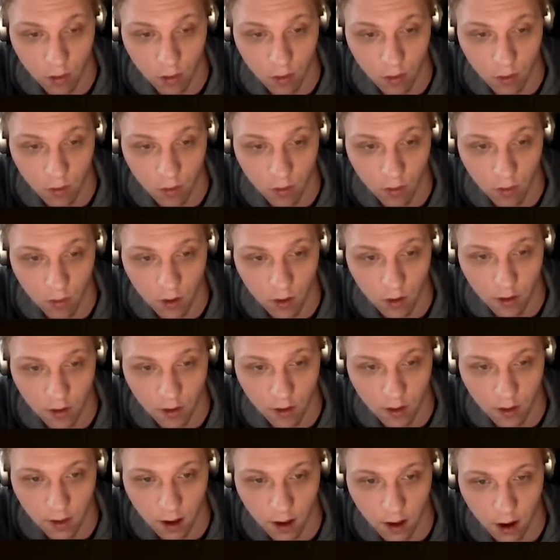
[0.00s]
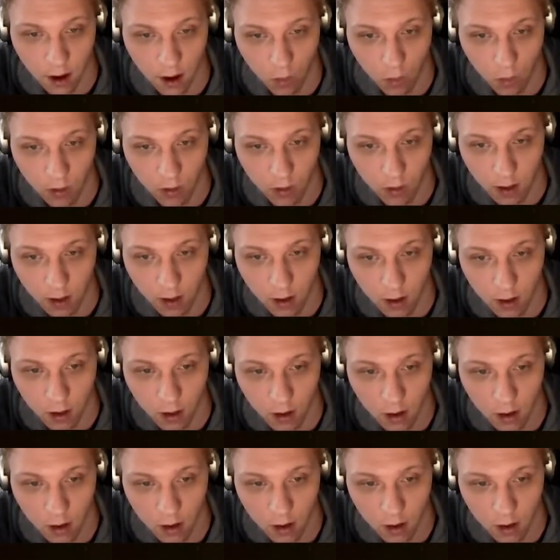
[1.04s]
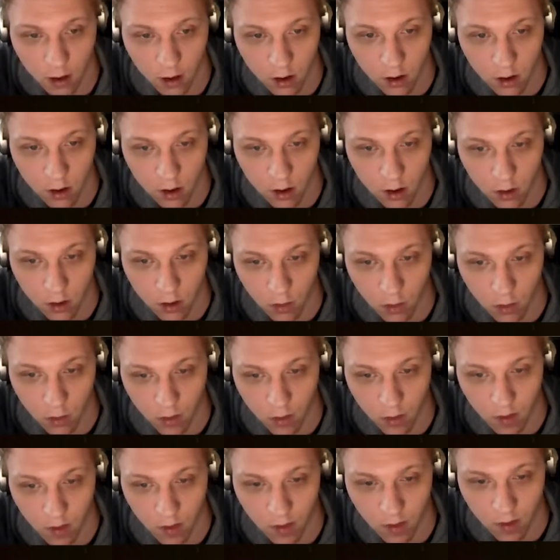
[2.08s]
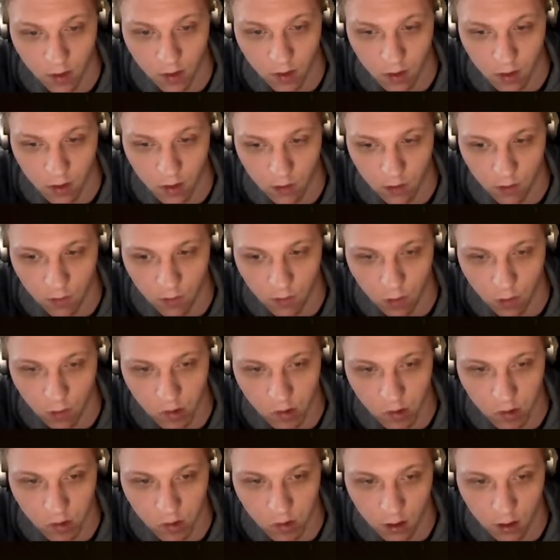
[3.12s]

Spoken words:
to the EIOP, tick the defaults.